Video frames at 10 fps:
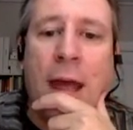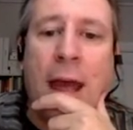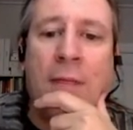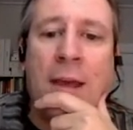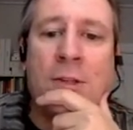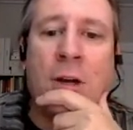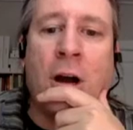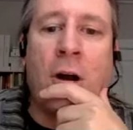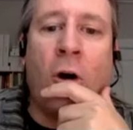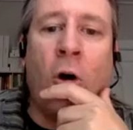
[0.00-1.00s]
And these
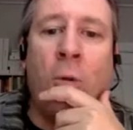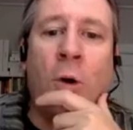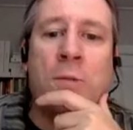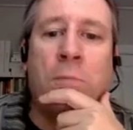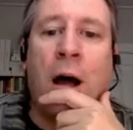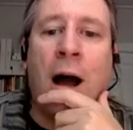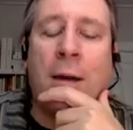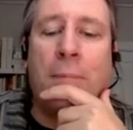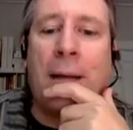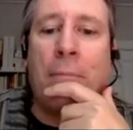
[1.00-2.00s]
are almost
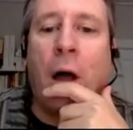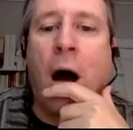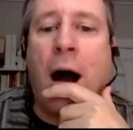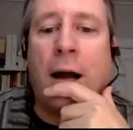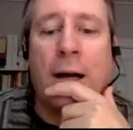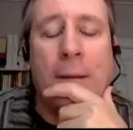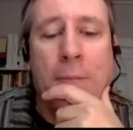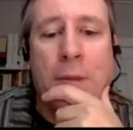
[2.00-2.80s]
block by block.